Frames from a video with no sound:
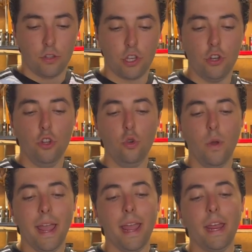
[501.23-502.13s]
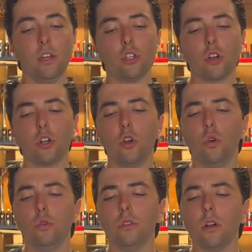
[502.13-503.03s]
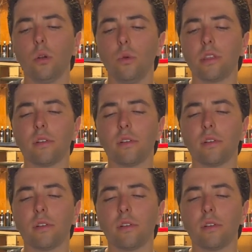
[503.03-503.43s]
There's a new intercooler with